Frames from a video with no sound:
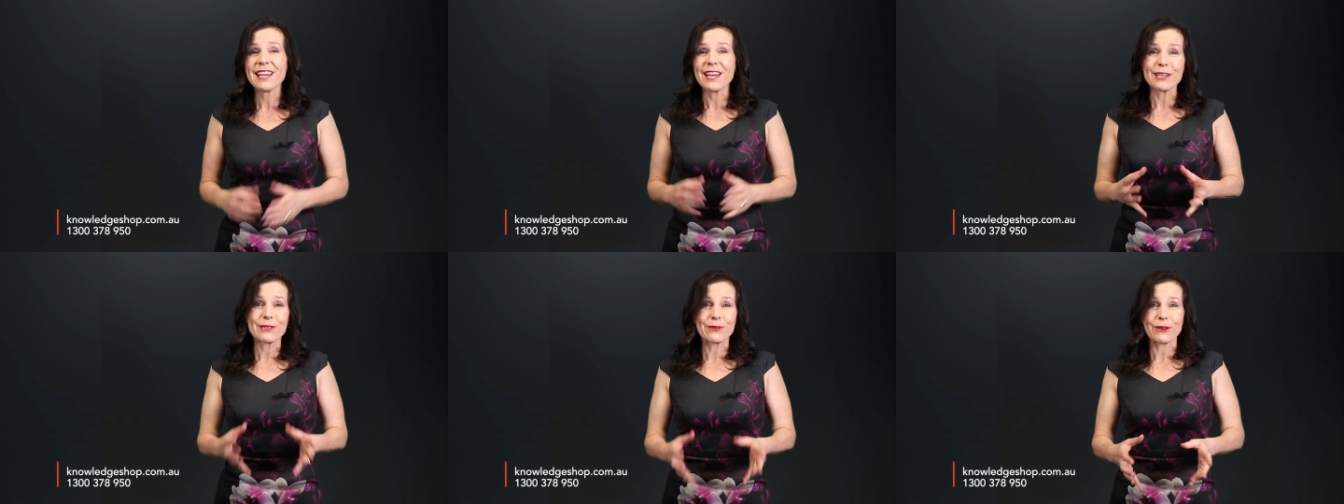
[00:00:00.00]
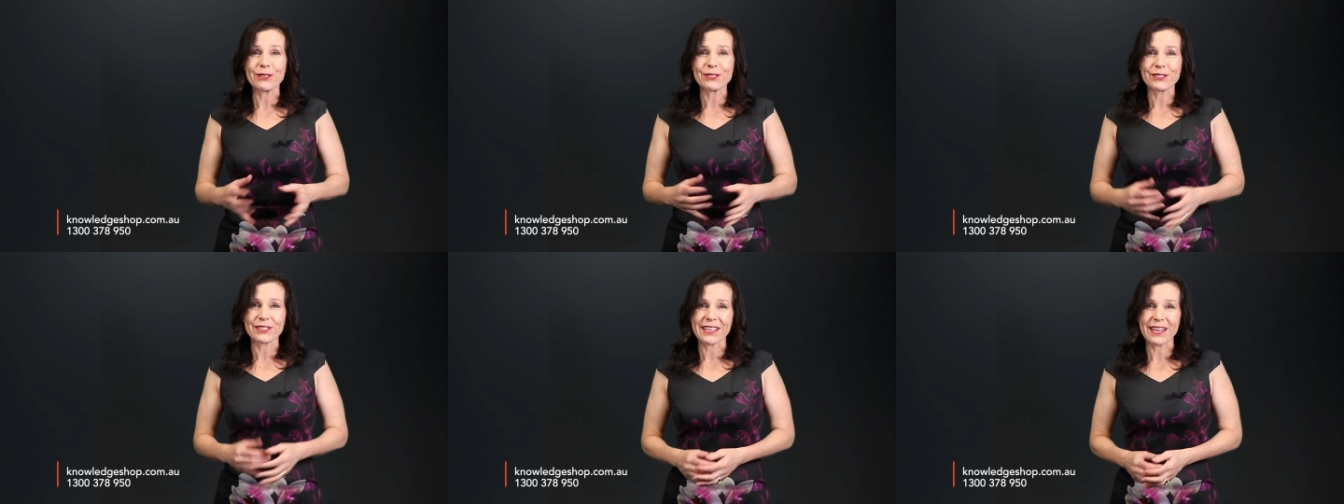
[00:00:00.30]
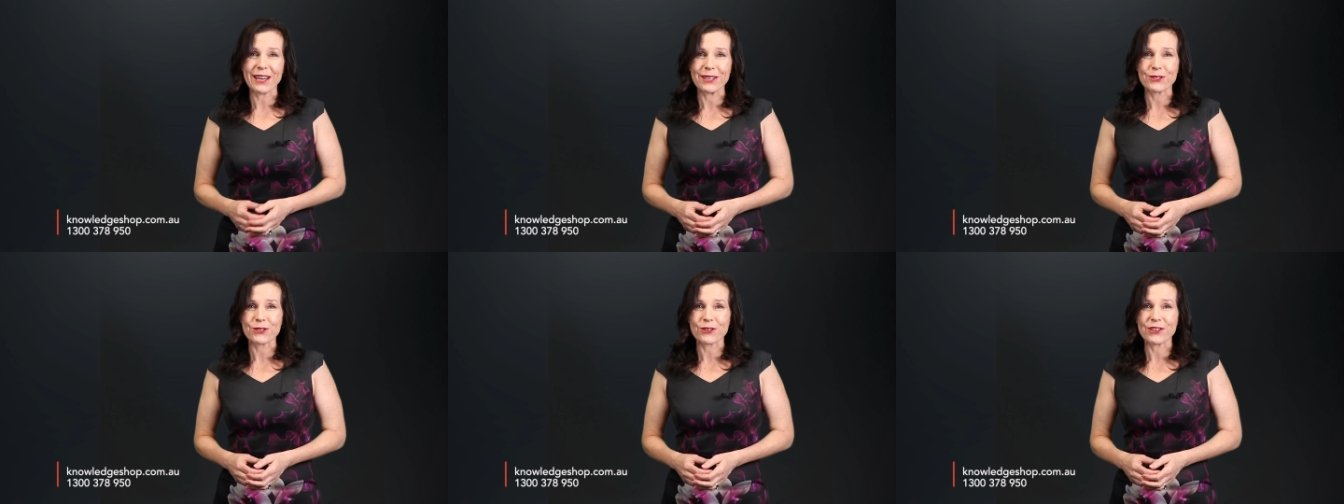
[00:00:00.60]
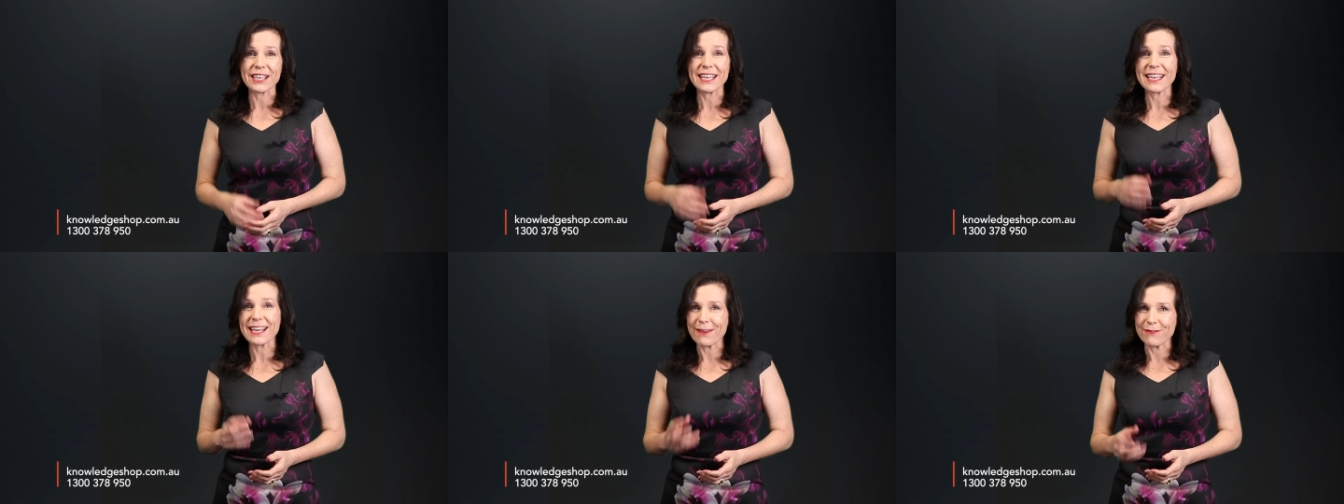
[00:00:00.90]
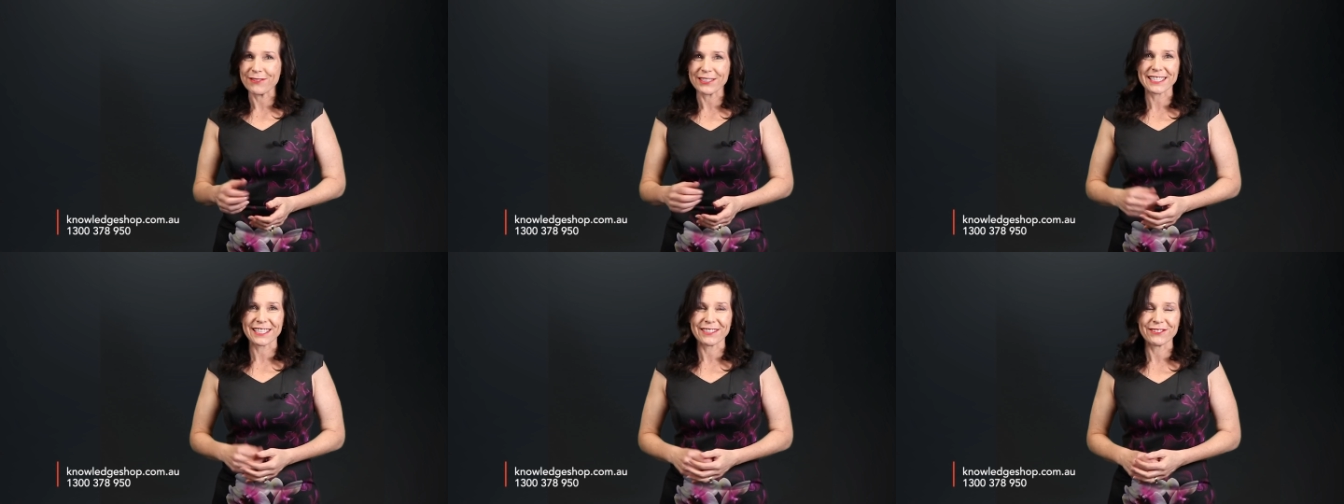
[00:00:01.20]
across the country
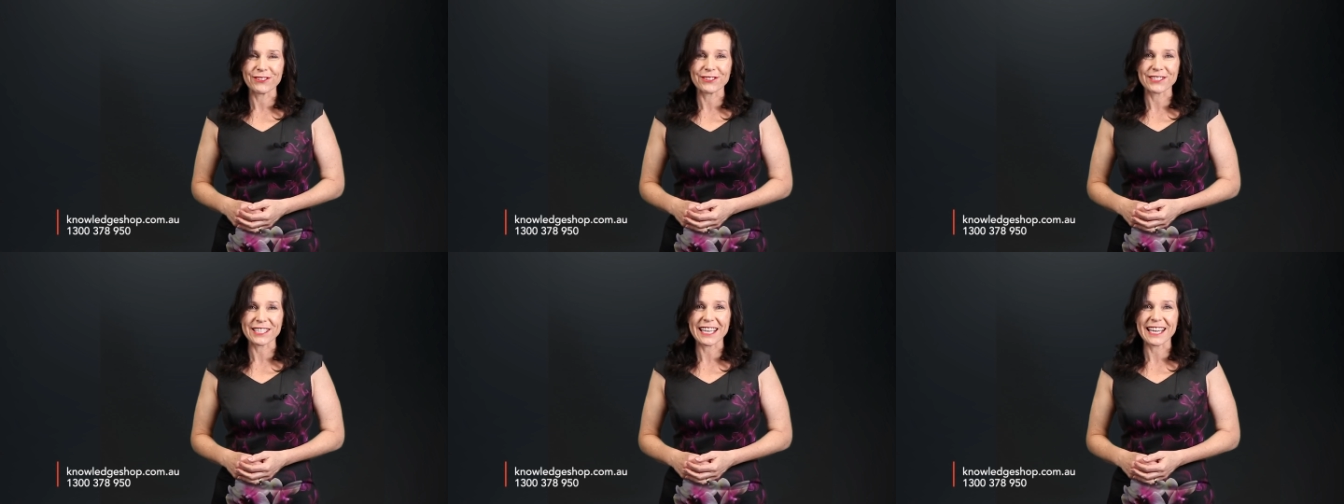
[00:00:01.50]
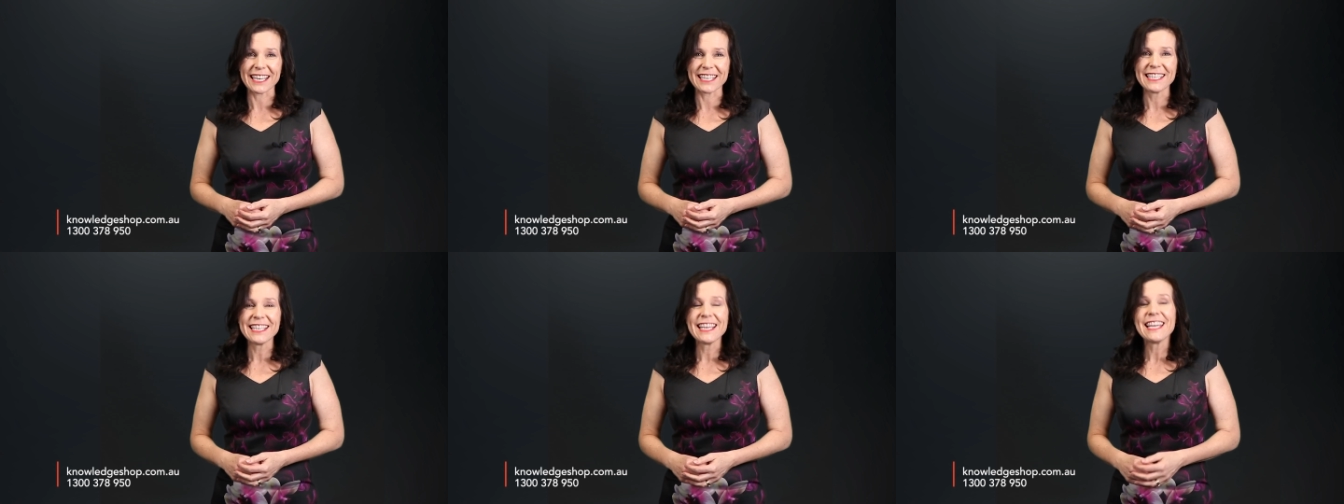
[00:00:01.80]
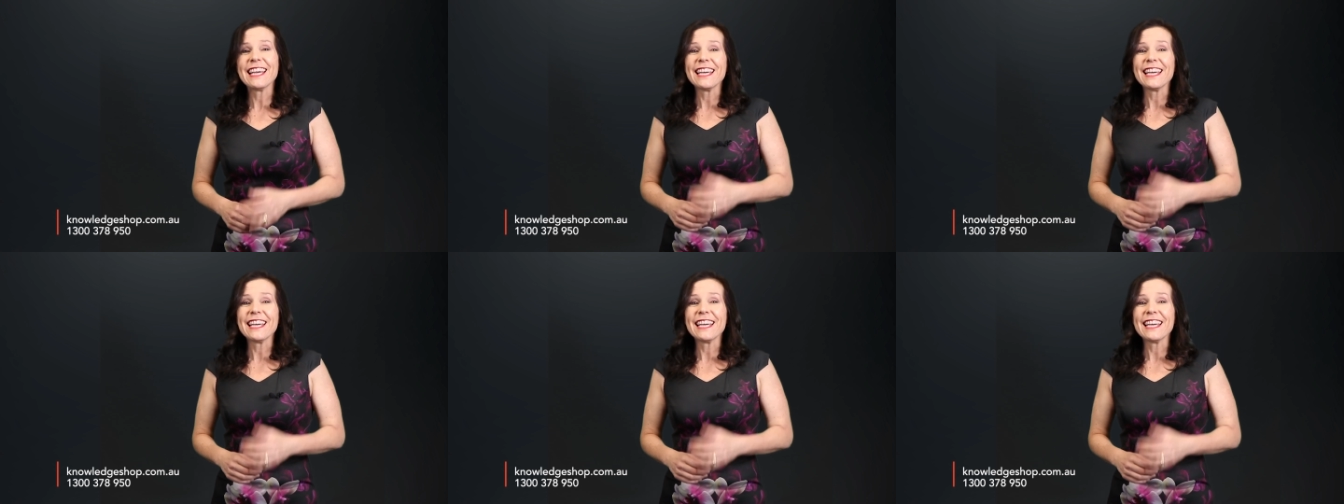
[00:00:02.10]
every single day.